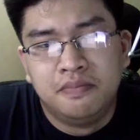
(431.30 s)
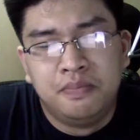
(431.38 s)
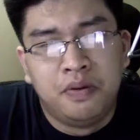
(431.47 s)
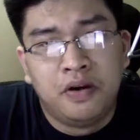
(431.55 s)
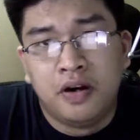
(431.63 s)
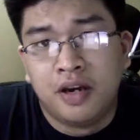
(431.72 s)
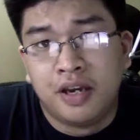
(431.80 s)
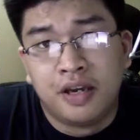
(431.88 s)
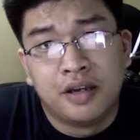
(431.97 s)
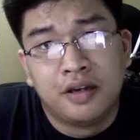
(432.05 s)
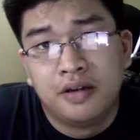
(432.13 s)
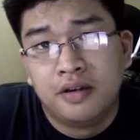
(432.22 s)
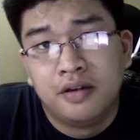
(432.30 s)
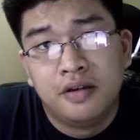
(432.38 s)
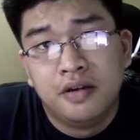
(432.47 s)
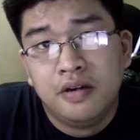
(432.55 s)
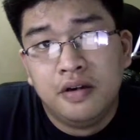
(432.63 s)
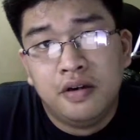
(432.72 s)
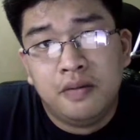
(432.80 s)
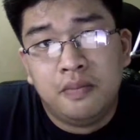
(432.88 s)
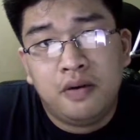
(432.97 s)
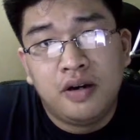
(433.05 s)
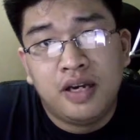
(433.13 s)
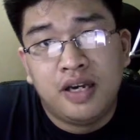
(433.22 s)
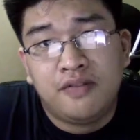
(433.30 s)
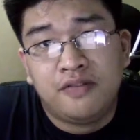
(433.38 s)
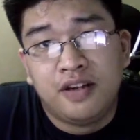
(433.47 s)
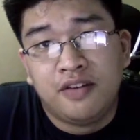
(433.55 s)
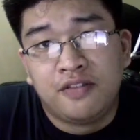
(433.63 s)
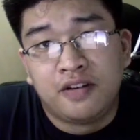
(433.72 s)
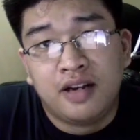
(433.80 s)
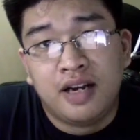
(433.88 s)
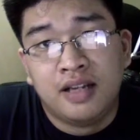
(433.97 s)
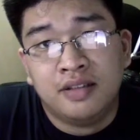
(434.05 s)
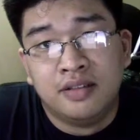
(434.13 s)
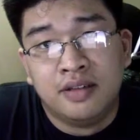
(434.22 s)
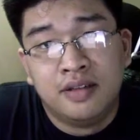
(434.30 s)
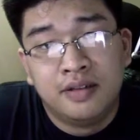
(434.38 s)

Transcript: Boy, have they forgotten.